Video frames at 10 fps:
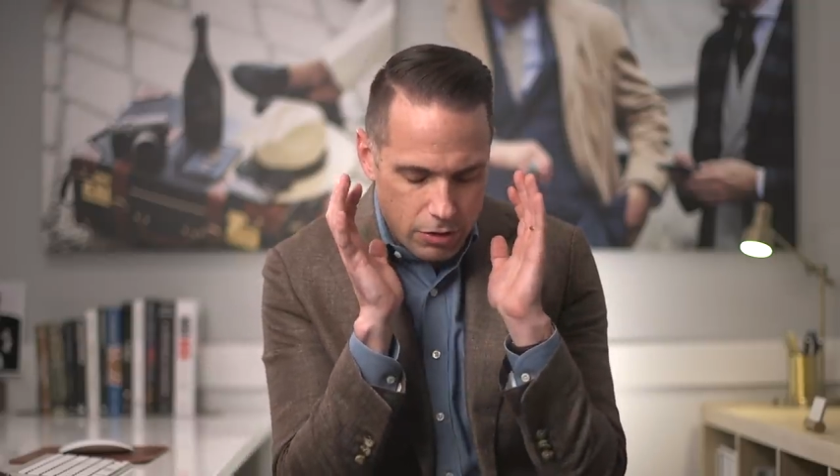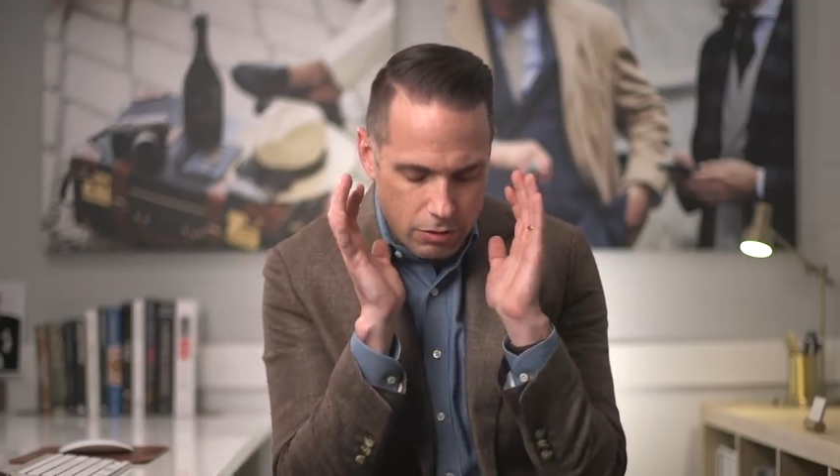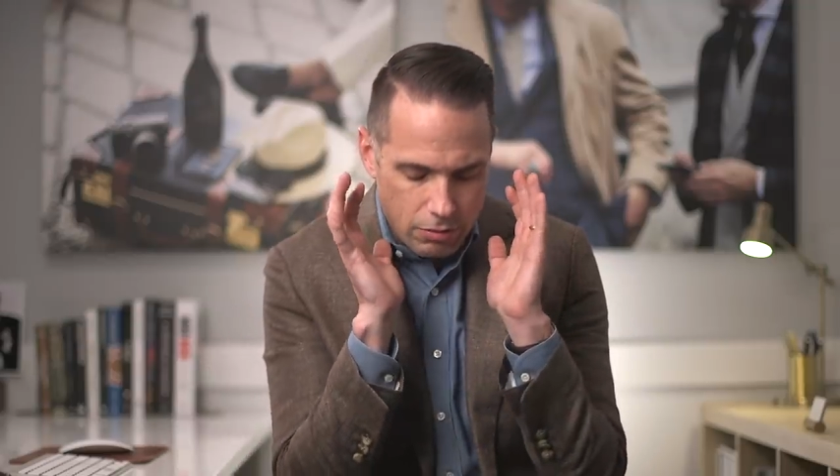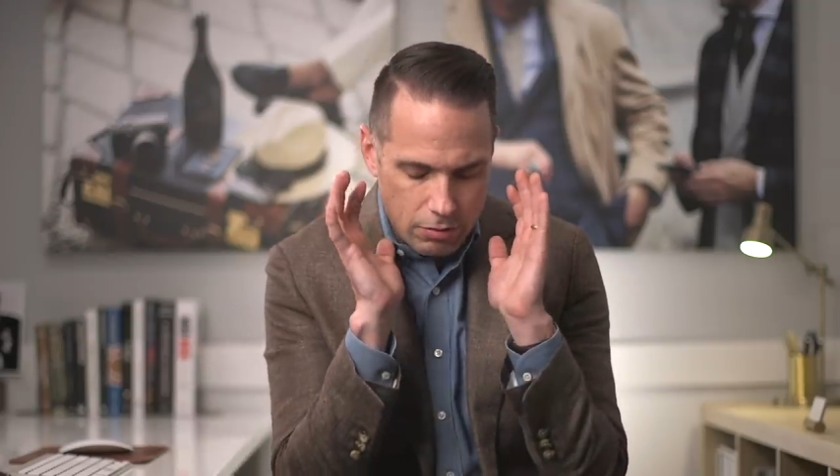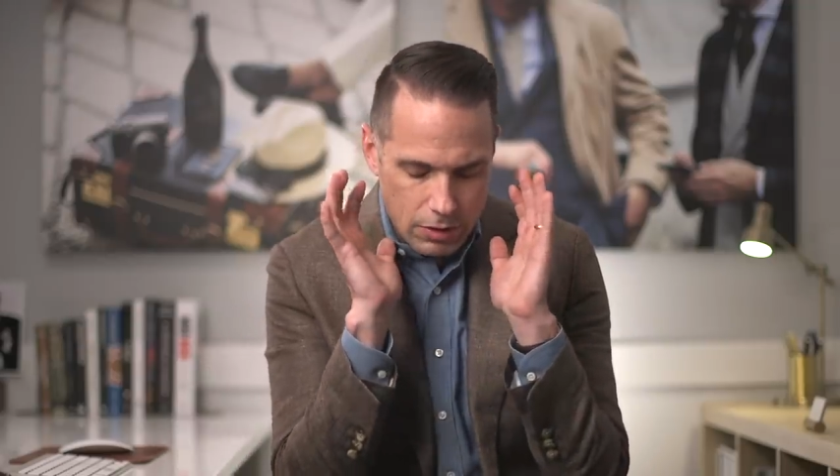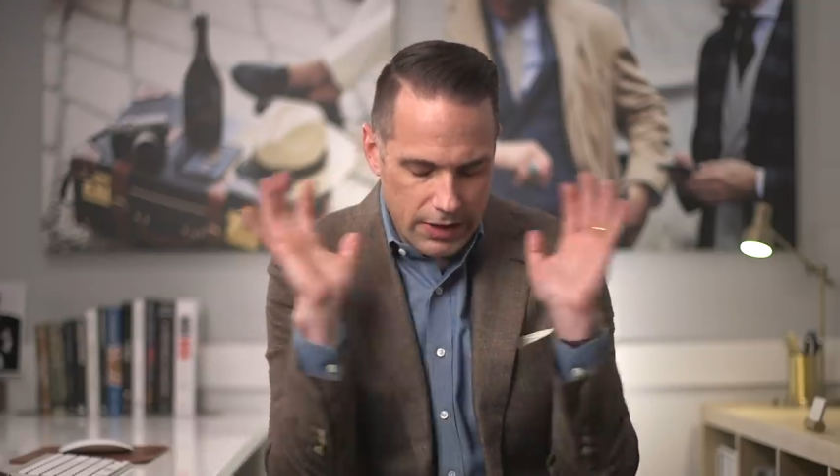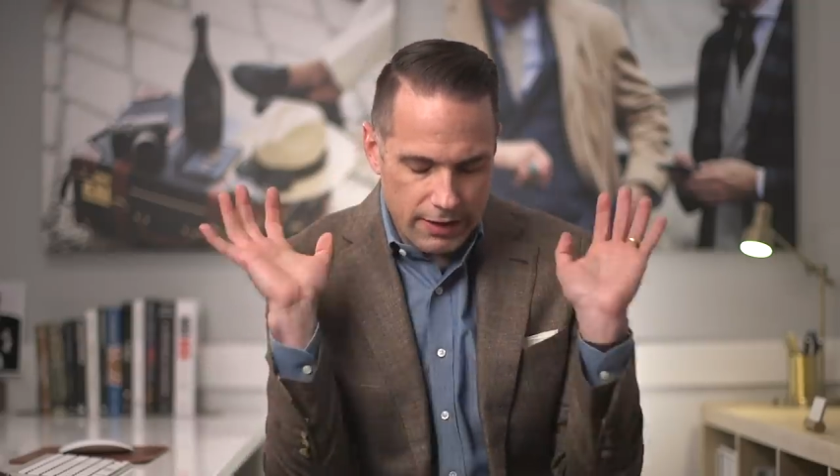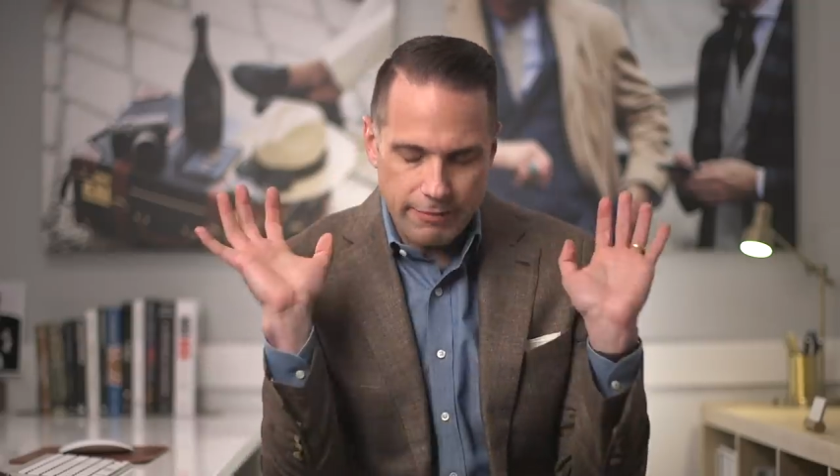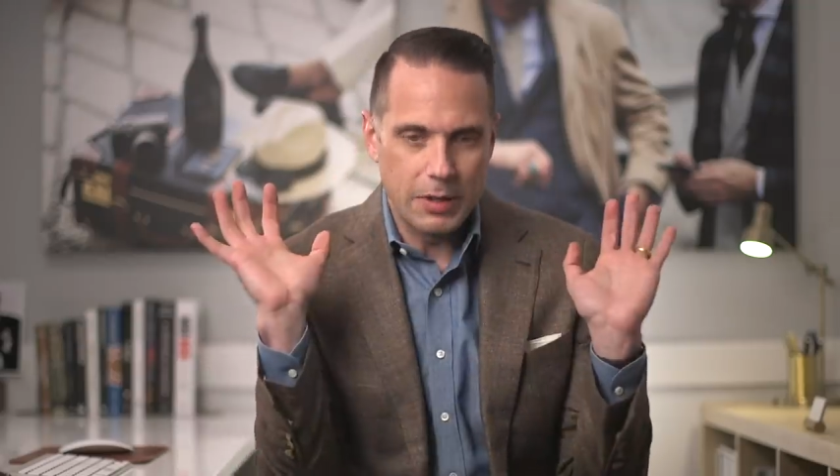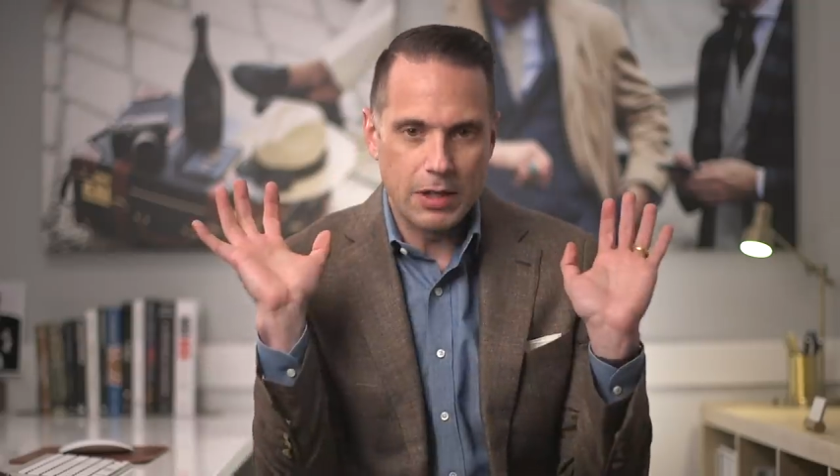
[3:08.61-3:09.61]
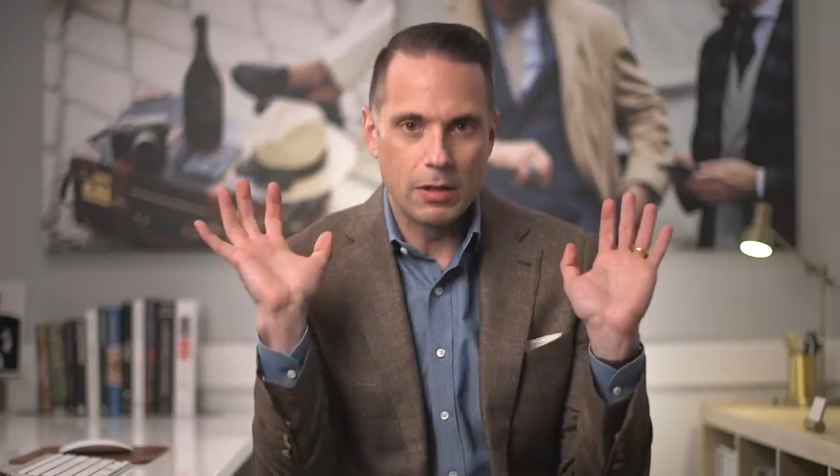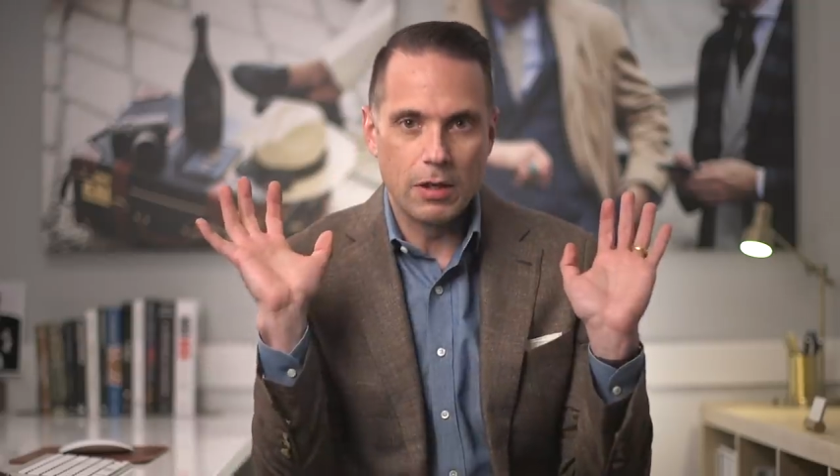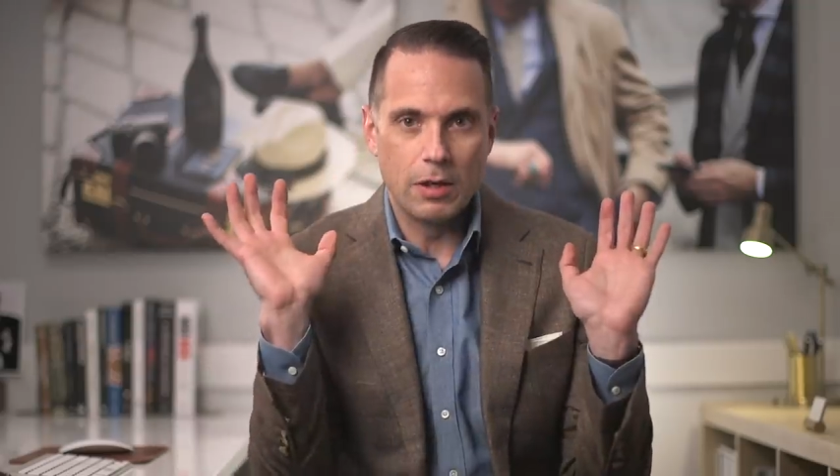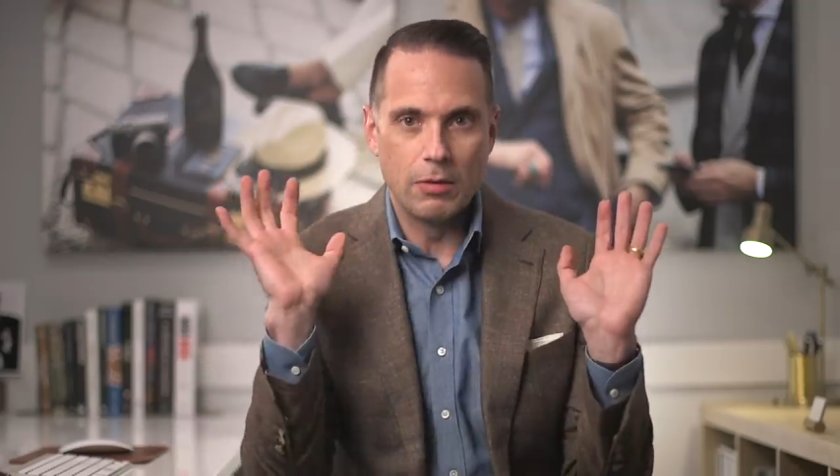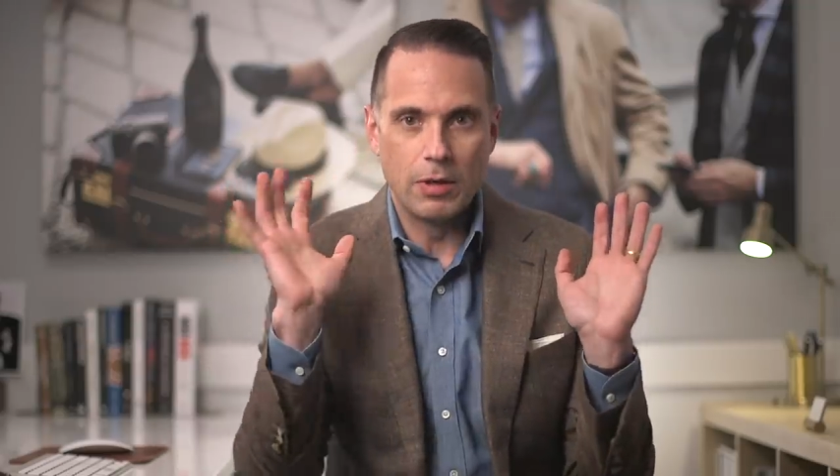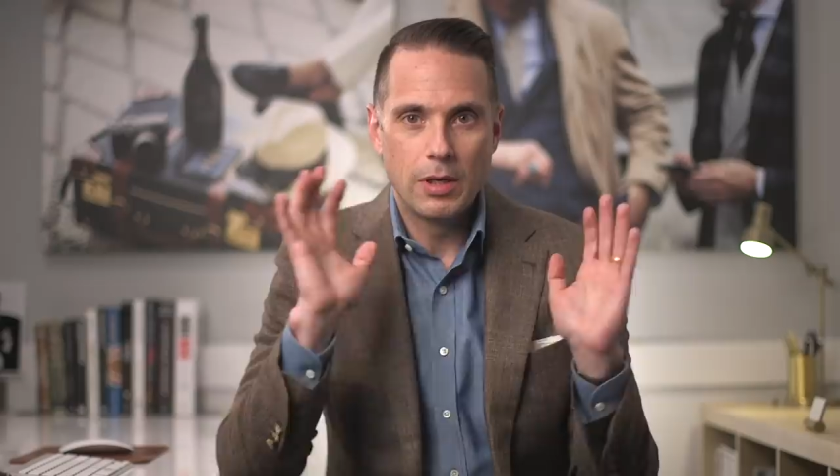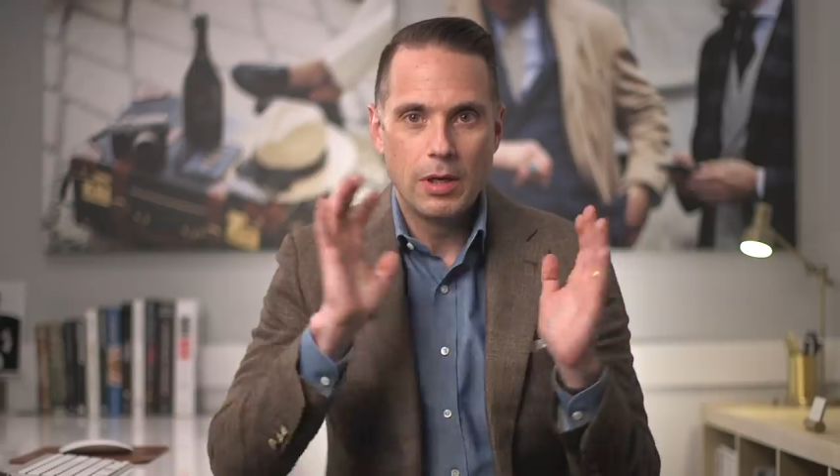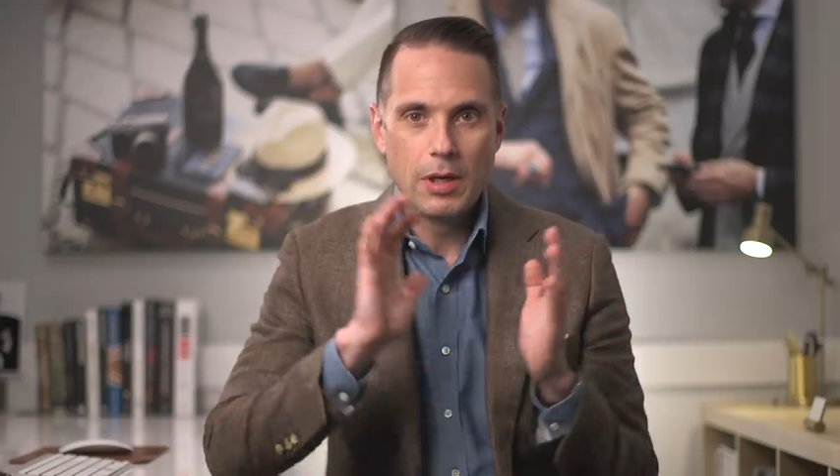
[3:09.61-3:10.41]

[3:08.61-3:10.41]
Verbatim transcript: to leave me alone.